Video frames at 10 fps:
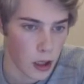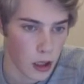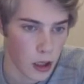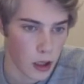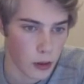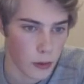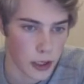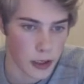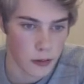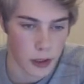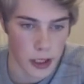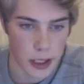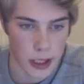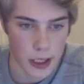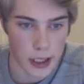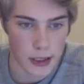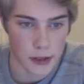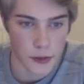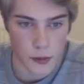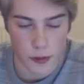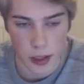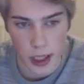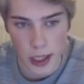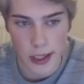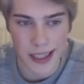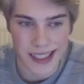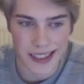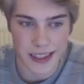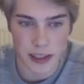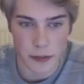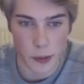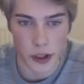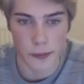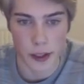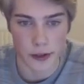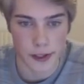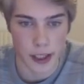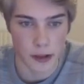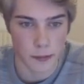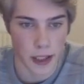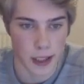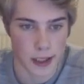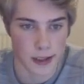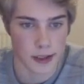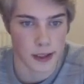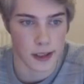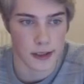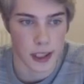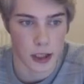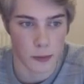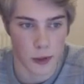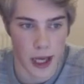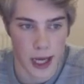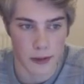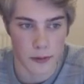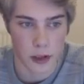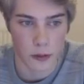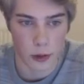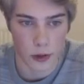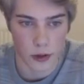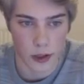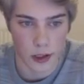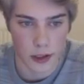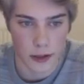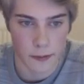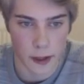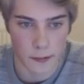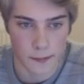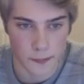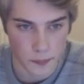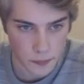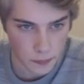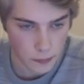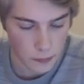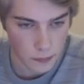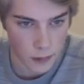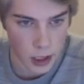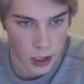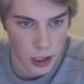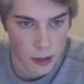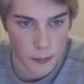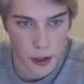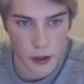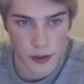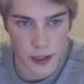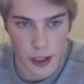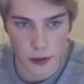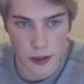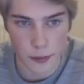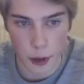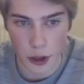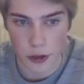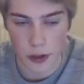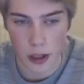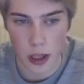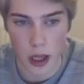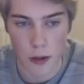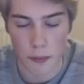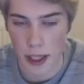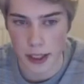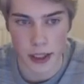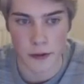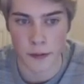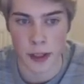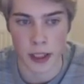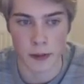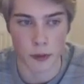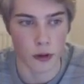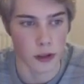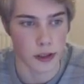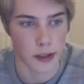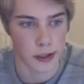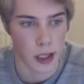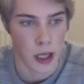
Uh, queen e3 and then king g2. And I think this is a much better setup than this setup we had with the rook on the g file because here as well, uh, black can never make any progress.